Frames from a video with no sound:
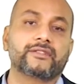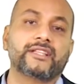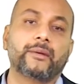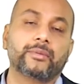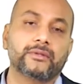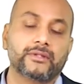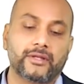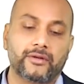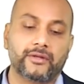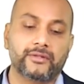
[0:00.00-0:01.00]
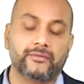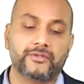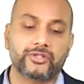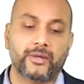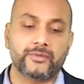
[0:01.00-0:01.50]
example here
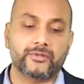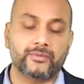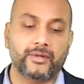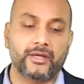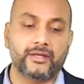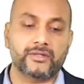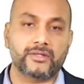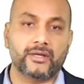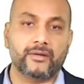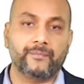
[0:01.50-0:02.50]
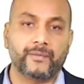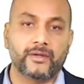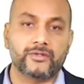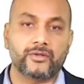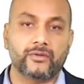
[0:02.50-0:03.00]
which comes to me is so
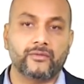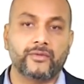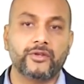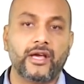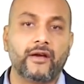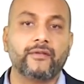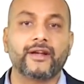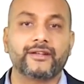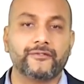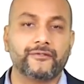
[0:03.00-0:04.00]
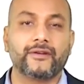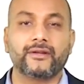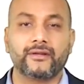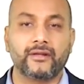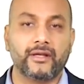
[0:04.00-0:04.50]
when you have
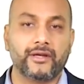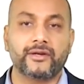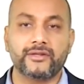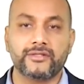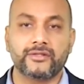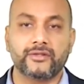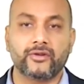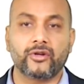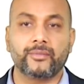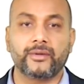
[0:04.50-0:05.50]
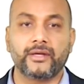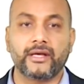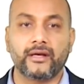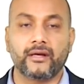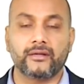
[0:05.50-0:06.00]
different layers, you're going to be
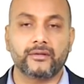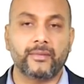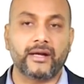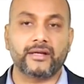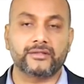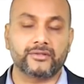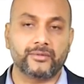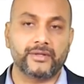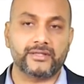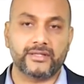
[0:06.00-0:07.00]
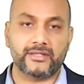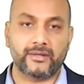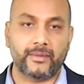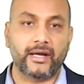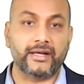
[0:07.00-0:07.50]
the bad guy is going to be
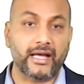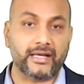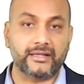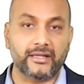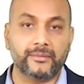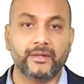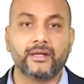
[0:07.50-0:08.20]
accessing by attacking them,